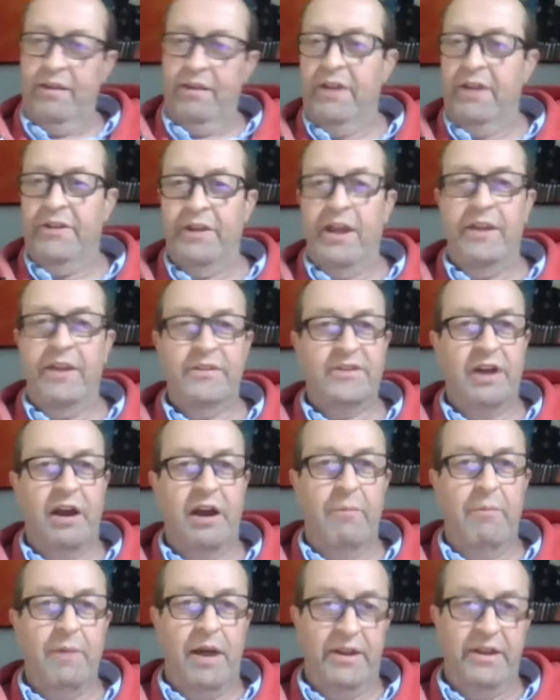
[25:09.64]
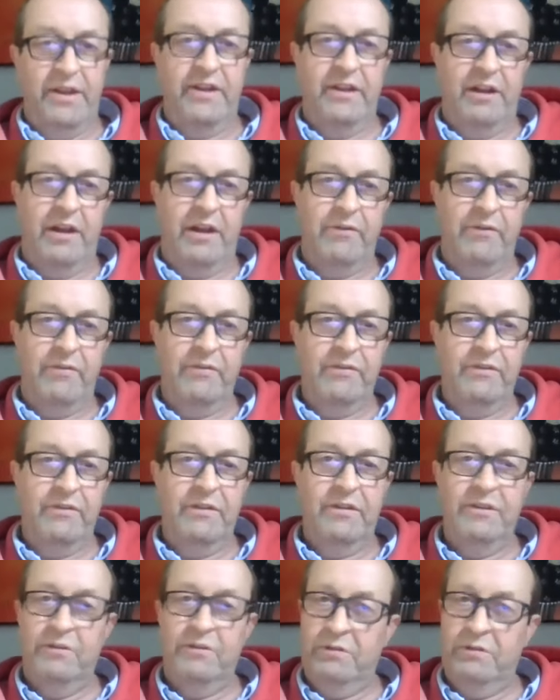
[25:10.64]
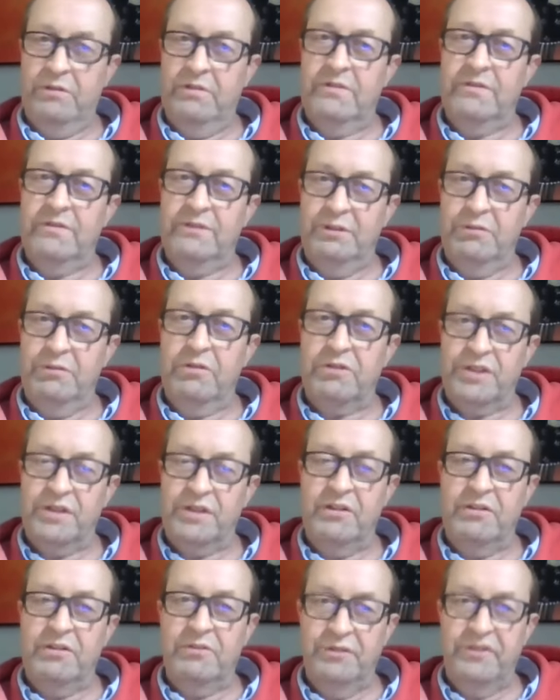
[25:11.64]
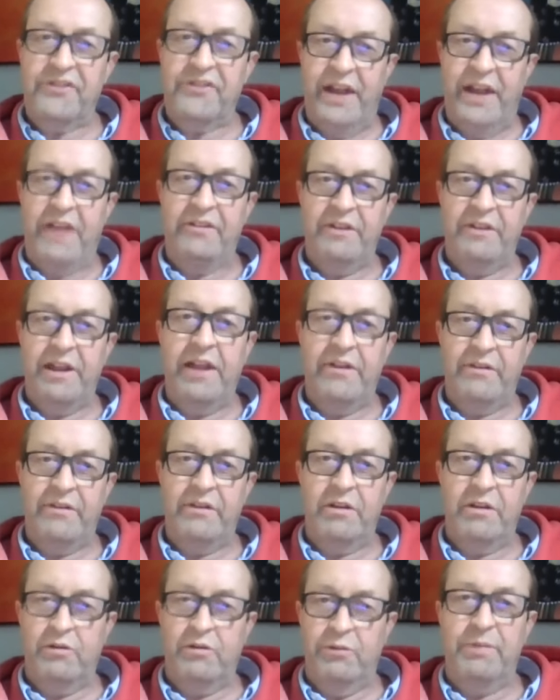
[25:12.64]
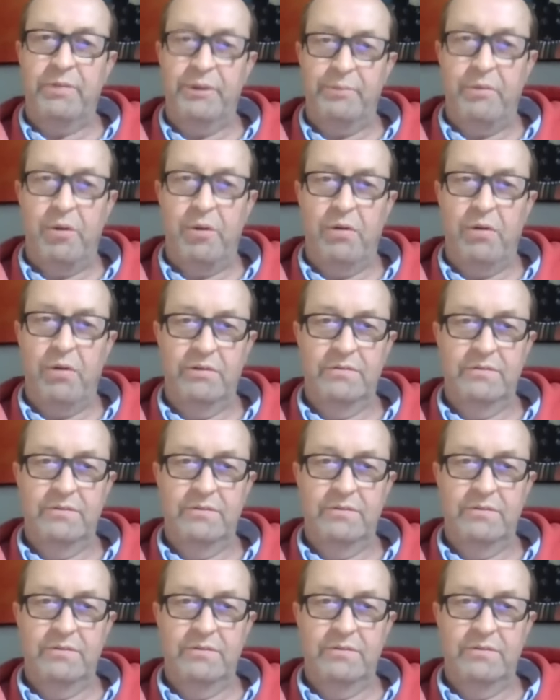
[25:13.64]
in time and in life, you'll understand that a good bit more.